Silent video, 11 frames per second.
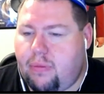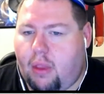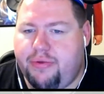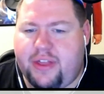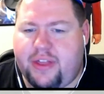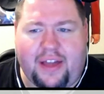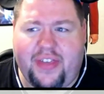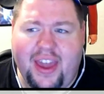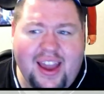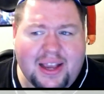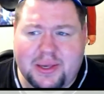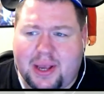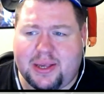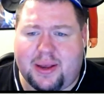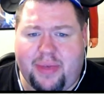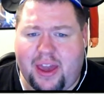that I think I saw
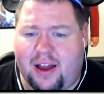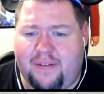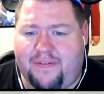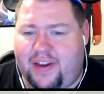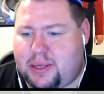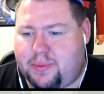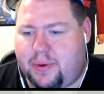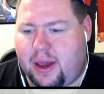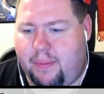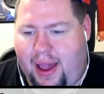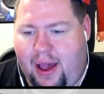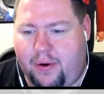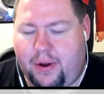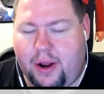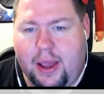something on Facebook about,